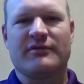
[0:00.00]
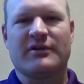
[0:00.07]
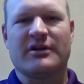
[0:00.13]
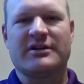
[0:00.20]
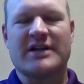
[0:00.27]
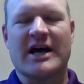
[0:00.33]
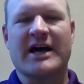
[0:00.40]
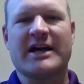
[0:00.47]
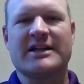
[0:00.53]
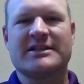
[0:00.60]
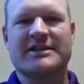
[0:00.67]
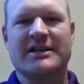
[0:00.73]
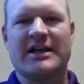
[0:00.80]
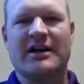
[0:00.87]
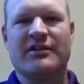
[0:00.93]
a, diet
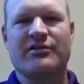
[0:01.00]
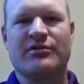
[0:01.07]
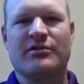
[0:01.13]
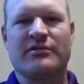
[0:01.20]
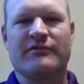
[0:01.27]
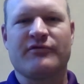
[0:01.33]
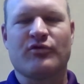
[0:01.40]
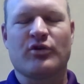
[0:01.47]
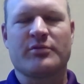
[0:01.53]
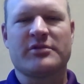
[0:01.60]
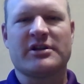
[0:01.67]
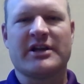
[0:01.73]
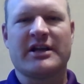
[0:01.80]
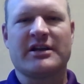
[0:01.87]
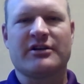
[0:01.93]
together and
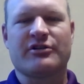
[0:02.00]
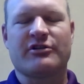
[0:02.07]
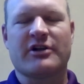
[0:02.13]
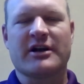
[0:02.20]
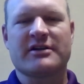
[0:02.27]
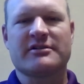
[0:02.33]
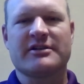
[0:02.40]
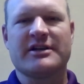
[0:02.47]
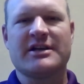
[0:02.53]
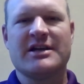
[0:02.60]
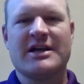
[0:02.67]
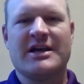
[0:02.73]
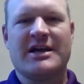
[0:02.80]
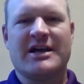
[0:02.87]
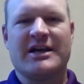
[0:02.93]
formulate it correctly
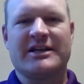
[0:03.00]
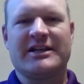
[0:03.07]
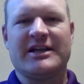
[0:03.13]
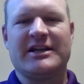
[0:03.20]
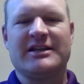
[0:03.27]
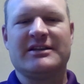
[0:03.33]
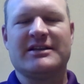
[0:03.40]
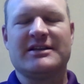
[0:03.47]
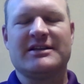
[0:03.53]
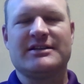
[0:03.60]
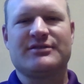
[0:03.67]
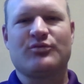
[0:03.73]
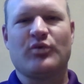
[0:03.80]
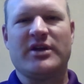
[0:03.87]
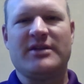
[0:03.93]
and getting
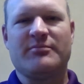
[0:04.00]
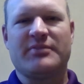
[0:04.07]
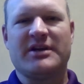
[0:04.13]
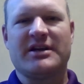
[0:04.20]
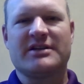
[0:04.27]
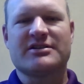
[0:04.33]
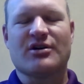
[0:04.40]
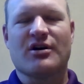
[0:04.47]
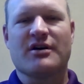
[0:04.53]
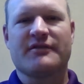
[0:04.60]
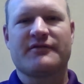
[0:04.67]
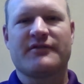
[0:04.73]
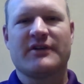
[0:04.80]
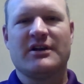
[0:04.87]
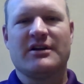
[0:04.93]
these wean pigs
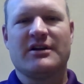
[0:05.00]
off